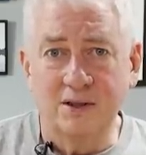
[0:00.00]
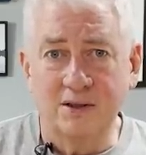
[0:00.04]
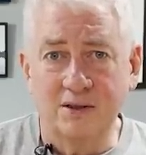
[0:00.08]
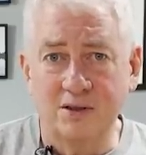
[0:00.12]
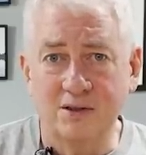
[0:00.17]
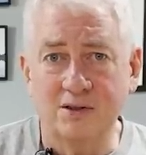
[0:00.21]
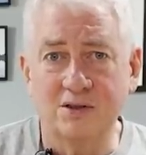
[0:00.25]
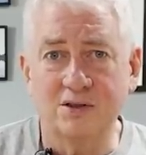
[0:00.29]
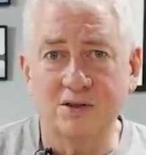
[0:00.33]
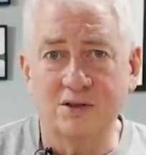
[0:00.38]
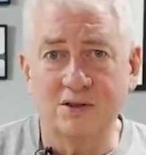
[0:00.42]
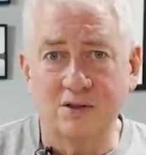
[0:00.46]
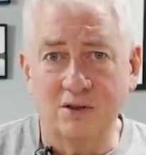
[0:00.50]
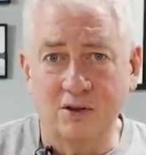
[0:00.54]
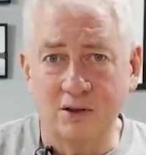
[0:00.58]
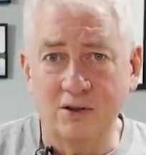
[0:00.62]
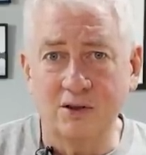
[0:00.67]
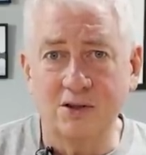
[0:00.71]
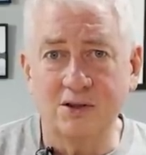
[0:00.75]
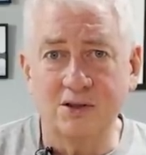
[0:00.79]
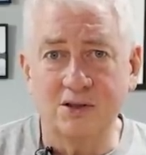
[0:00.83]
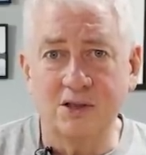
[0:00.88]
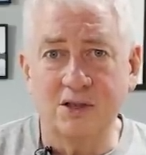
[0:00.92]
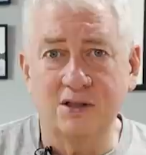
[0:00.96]
This is an
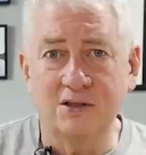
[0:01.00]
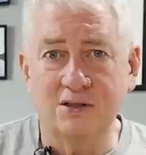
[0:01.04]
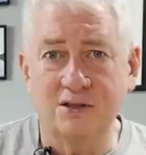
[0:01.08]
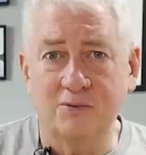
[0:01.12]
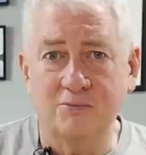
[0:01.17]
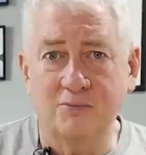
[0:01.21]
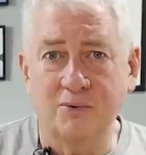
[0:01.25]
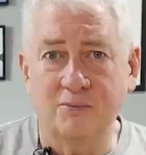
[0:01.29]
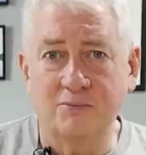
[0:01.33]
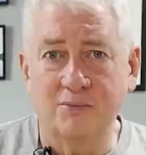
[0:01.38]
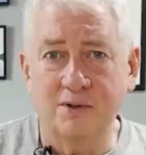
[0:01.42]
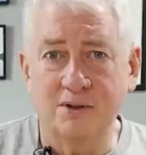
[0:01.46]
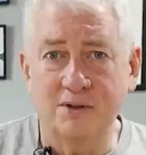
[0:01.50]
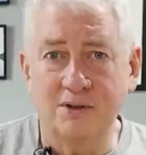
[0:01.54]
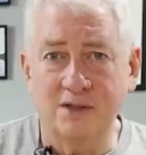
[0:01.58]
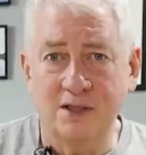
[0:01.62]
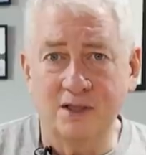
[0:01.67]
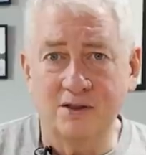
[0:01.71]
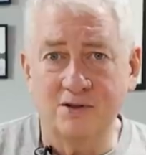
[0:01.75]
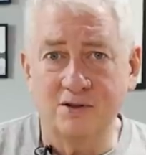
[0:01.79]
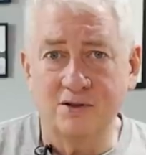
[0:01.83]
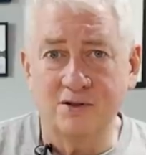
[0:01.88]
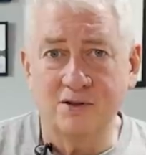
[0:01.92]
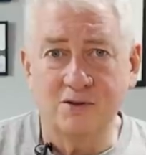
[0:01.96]
early stage
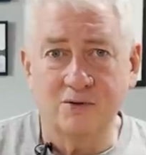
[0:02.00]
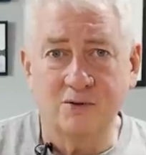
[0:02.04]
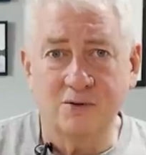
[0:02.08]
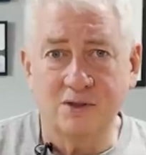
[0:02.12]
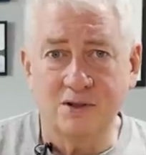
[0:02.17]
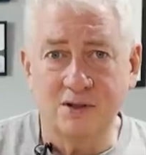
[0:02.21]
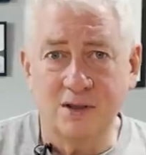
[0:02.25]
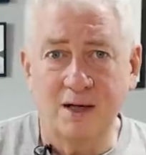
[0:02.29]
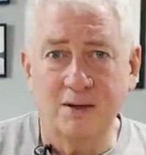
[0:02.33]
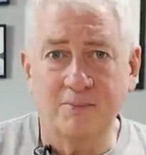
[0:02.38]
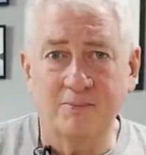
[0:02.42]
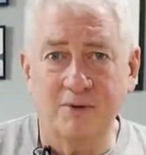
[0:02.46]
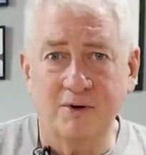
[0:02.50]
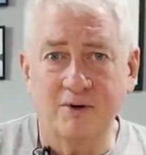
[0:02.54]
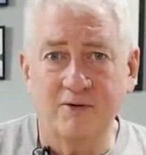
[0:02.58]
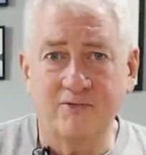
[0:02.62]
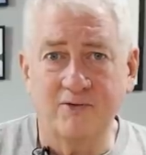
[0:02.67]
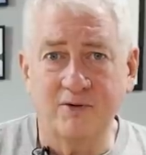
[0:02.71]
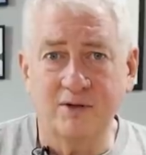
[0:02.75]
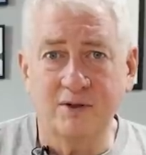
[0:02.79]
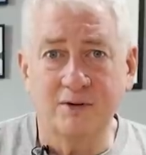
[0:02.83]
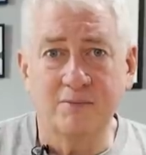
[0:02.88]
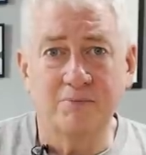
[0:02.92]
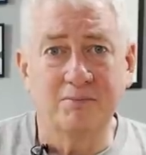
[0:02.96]
implementation, so it's not
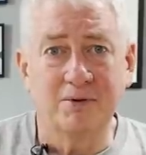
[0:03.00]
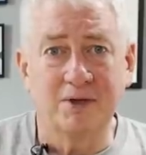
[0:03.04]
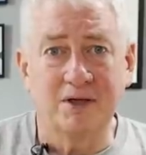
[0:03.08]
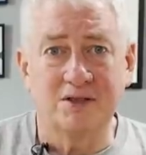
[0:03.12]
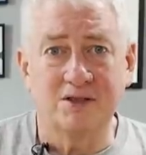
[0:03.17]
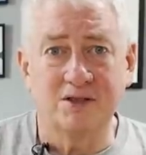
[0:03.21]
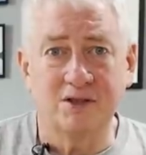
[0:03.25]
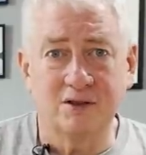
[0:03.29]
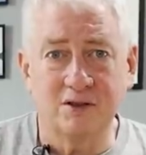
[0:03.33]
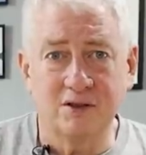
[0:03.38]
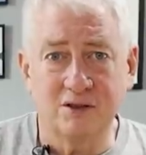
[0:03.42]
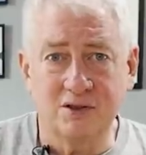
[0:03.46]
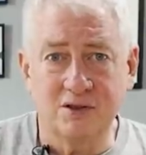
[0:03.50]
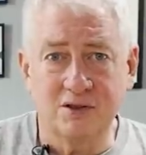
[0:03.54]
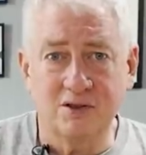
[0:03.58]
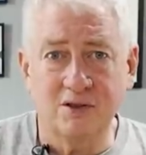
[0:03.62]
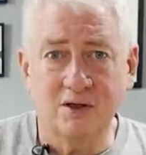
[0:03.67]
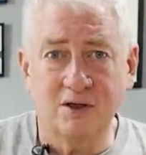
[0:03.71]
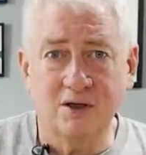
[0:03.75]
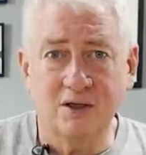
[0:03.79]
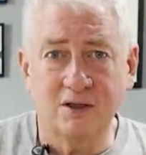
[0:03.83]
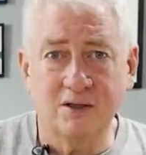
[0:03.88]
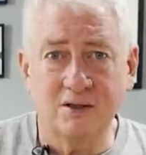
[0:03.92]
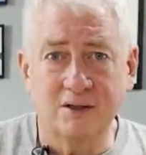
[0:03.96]
perfect, but it's a good
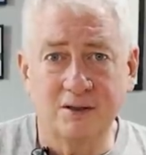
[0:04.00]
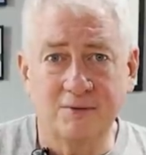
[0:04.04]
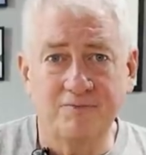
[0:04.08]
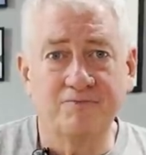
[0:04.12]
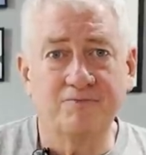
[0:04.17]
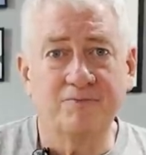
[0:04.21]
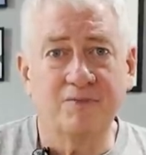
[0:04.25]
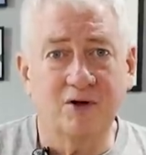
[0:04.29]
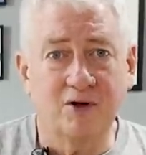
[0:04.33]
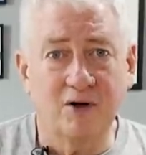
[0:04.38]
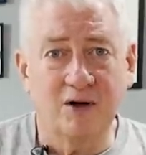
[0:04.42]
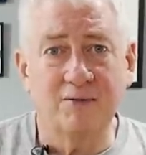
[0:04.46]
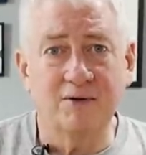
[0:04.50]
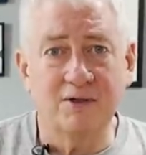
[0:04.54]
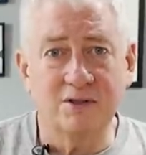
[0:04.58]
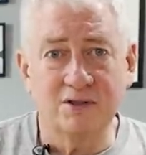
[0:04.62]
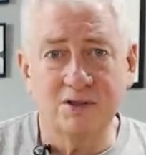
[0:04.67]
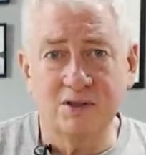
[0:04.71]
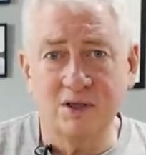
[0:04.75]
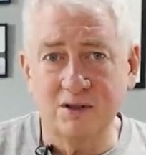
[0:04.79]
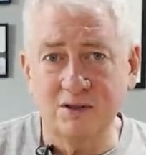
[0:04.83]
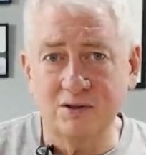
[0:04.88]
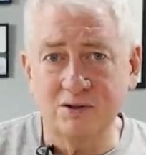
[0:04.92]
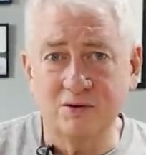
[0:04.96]
start. Garmin has
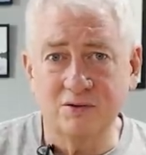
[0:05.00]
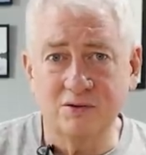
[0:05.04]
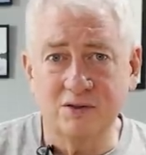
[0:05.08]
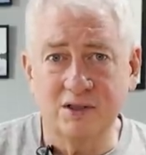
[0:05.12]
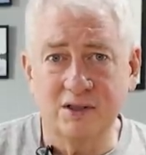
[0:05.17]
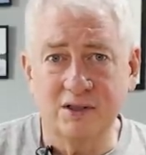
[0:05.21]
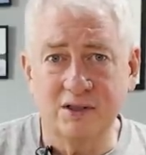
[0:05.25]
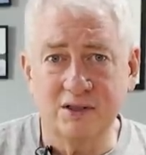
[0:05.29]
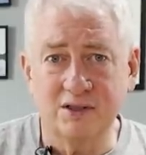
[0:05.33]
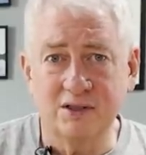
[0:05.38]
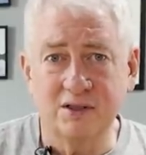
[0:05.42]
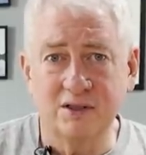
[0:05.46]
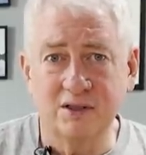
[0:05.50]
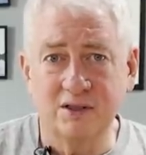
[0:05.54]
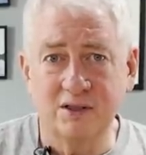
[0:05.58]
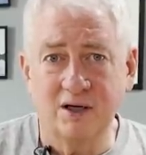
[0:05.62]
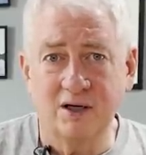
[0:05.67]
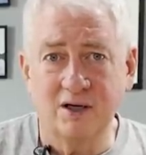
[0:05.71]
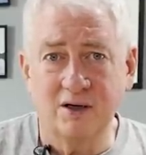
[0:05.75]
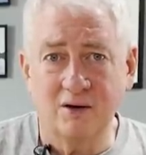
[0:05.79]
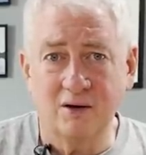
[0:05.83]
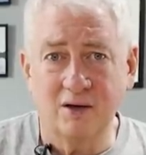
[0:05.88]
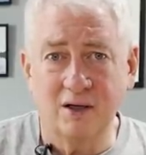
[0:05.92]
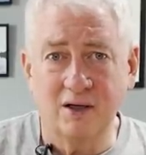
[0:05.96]
also tested the
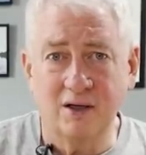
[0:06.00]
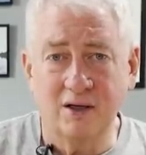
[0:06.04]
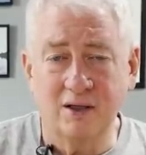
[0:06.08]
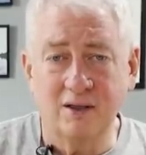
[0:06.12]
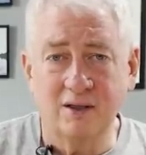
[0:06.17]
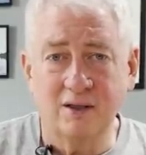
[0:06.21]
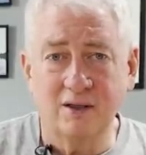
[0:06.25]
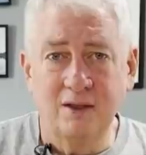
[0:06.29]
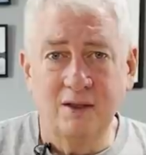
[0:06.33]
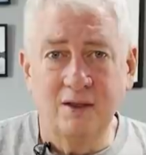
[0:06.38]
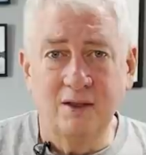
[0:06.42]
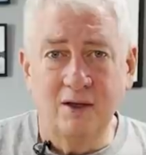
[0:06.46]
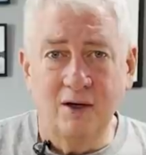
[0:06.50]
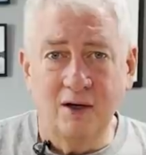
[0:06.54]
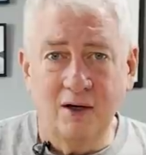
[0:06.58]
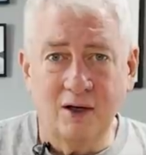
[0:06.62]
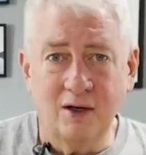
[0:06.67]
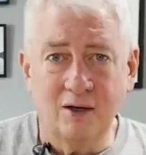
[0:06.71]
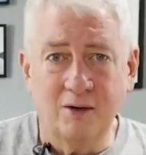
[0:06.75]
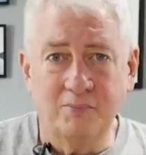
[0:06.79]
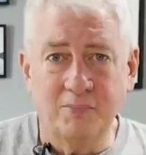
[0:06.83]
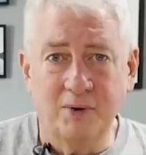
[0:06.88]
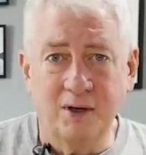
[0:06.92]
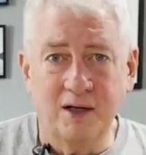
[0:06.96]
Autoland
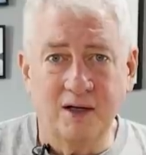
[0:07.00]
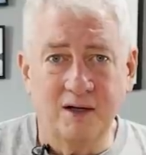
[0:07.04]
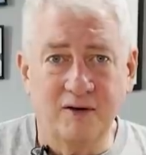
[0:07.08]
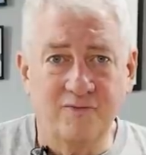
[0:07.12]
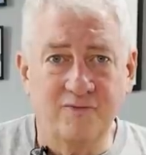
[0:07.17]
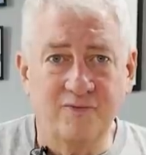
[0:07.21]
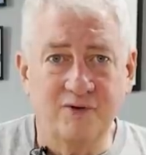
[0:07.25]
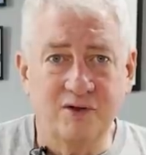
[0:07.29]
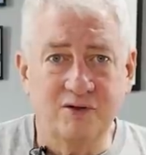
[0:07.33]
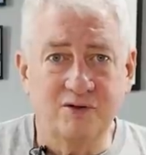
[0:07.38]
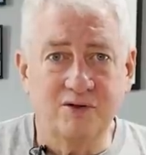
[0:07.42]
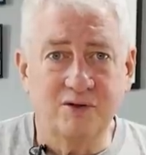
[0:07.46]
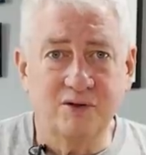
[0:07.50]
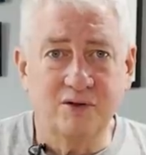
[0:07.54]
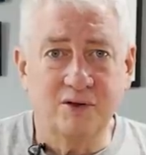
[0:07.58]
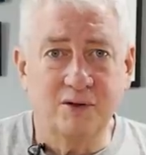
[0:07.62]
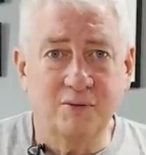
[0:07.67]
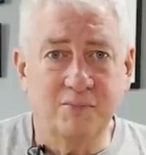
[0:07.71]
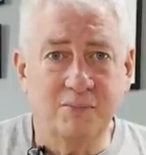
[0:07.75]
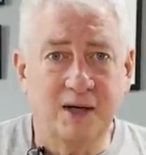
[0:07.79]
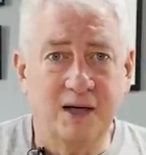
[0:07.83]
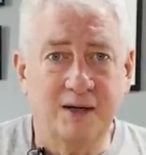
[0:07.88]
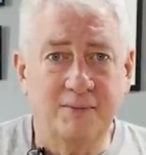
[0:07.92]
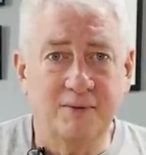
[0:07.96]
autopilot feature in a
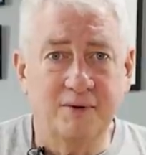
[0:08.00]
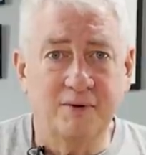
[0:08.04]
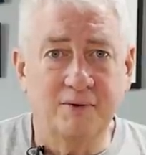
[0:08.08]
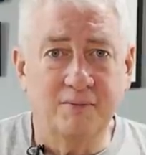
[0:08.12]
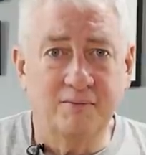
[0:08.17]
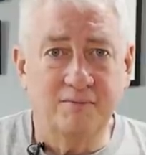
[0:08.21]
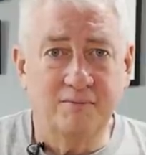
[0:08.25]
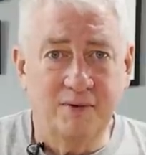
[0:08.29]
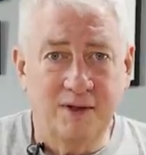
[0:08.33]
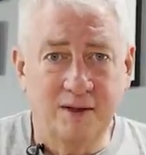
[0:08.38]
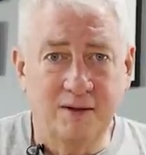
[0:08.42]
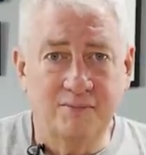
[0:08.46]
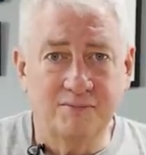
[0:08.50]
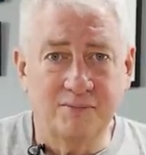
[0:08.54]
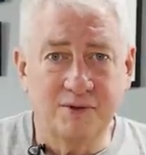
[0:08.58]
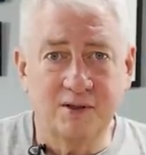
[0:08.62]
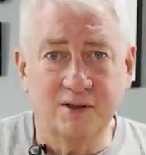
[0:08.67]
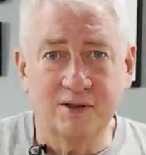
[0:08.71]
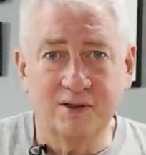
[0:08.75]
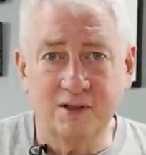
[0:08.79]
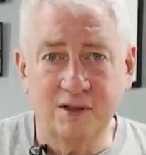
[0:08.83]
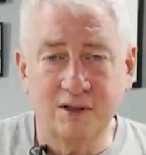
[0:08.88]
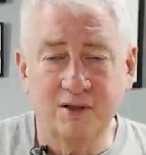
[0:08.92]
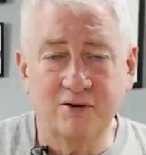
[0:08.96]
Piper
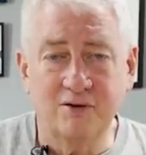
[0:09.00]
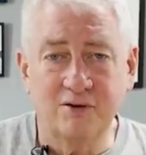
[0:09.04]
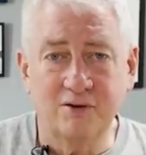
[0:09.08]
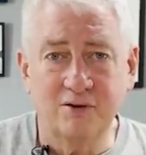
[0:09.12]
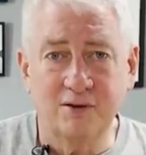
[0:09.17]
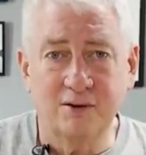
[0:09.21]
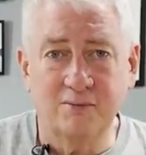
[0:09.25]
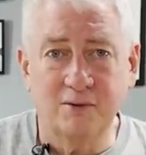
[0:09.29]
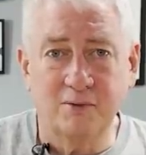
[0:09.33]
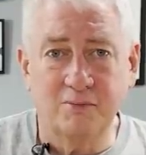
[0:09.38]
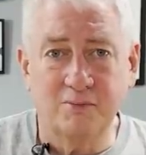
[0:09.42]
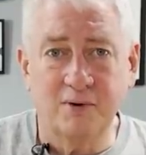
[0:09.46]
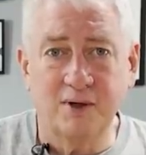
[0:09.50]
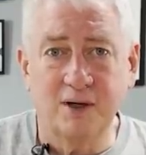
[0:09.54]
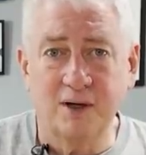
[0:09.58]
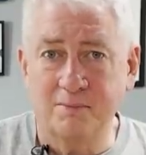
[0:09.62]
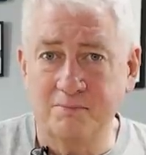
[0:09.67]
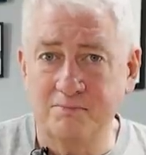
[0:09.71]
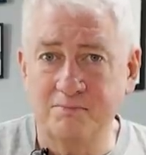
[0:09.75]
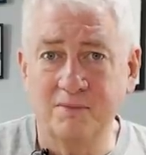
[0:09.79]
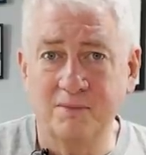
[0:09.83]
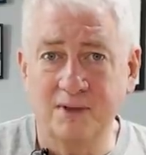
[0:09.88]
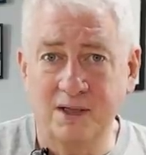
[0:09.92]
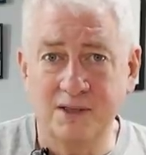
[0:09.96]
M600 turboprop.
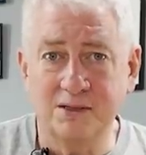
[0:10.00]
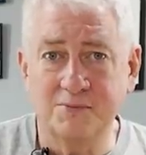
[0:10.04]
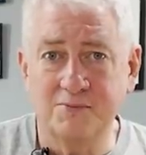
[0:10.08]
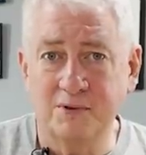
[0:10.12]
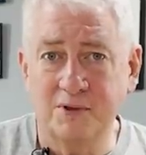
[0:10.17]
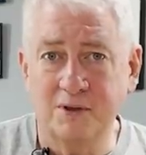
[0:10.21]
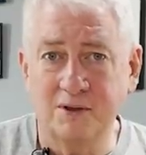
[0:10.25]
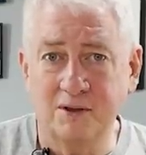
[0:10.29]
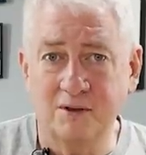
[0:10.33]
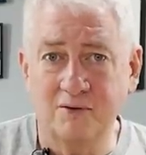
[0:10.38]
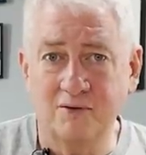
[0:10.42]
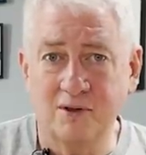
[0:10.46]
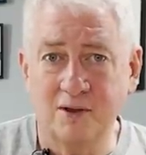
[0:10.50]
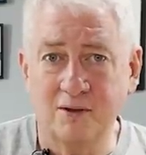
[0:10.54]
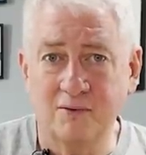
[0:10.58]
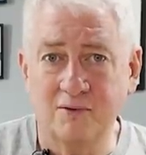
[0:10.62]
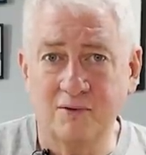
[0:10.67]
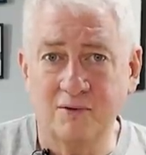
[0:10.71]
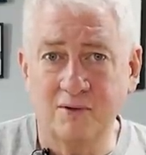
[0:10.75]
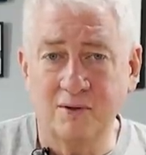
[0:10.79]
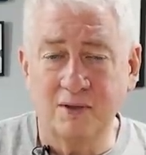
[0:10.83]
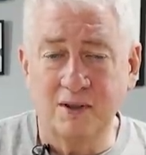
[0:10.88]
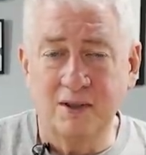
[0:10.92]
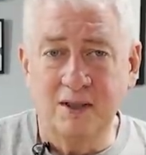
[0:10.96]
That's pretty incredible.